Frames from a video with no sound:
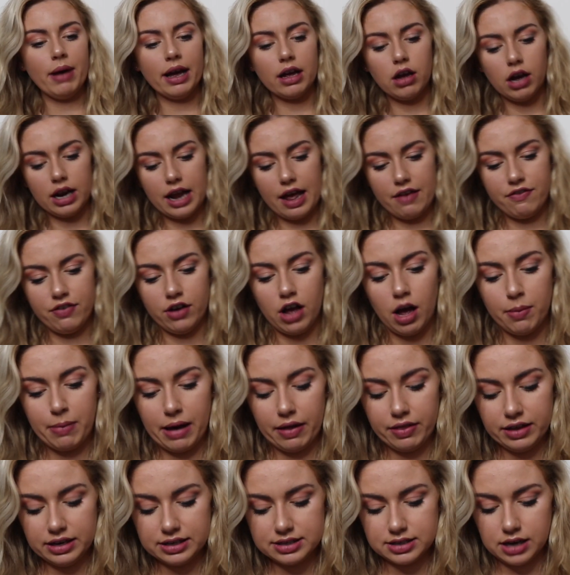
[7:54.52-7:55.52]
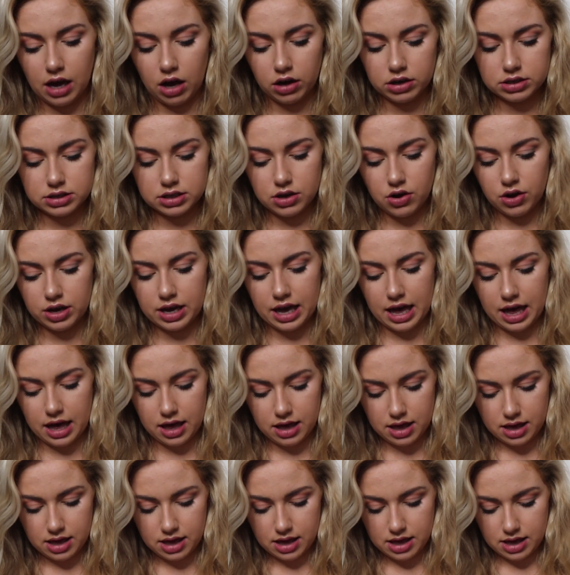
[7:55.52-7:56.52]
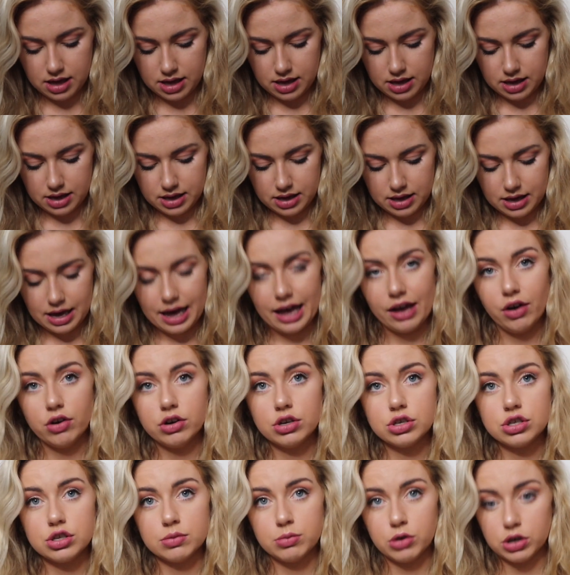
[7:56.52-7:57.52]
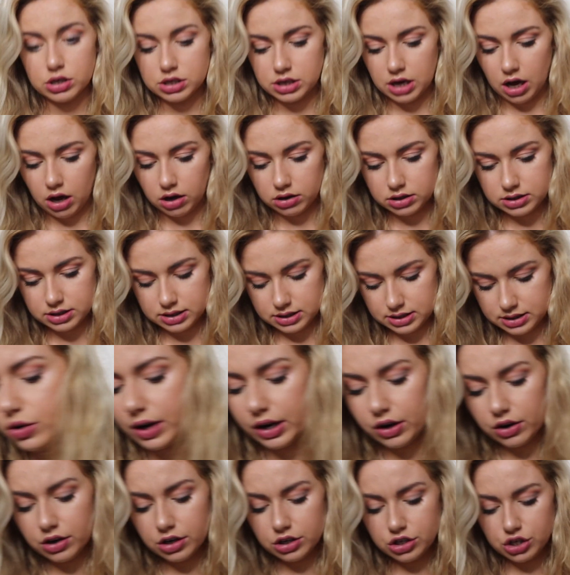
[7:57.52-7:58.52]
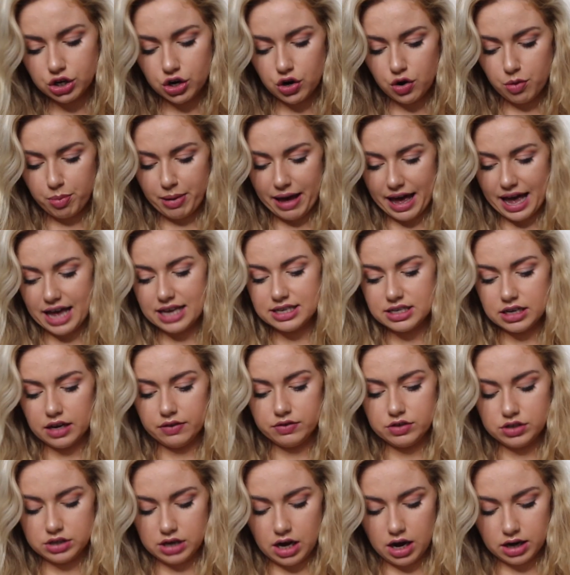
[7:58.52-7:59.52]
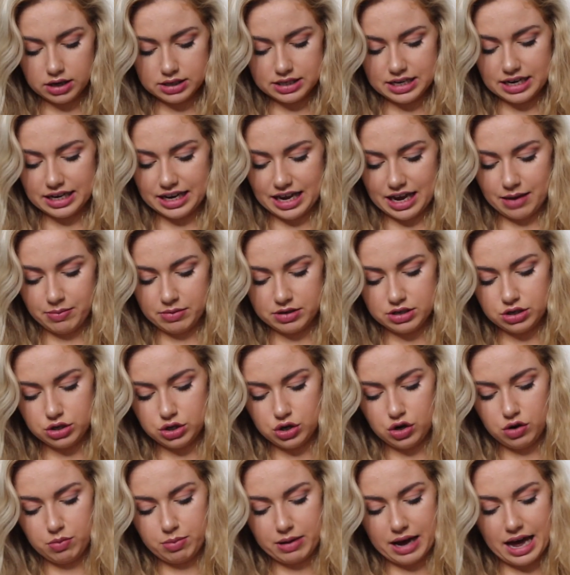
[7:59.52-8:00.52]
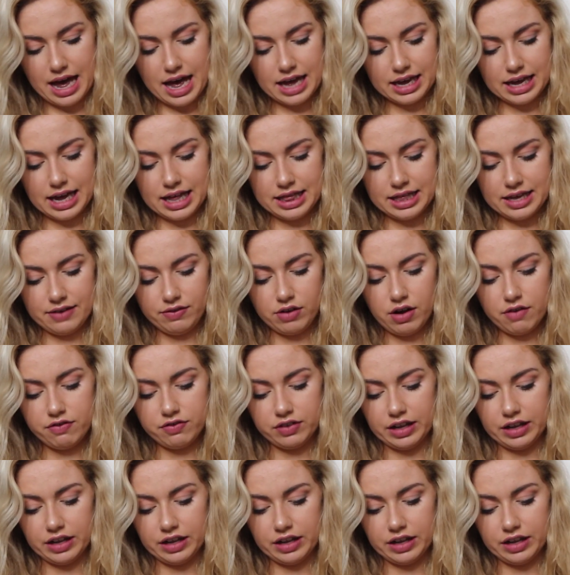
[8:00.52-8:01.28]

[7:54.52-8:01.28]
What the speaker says: my God, I forgot about these socks. Okay, I ordered some more socks. So I ordered two pairs of socks. They came as a two-pack and they've got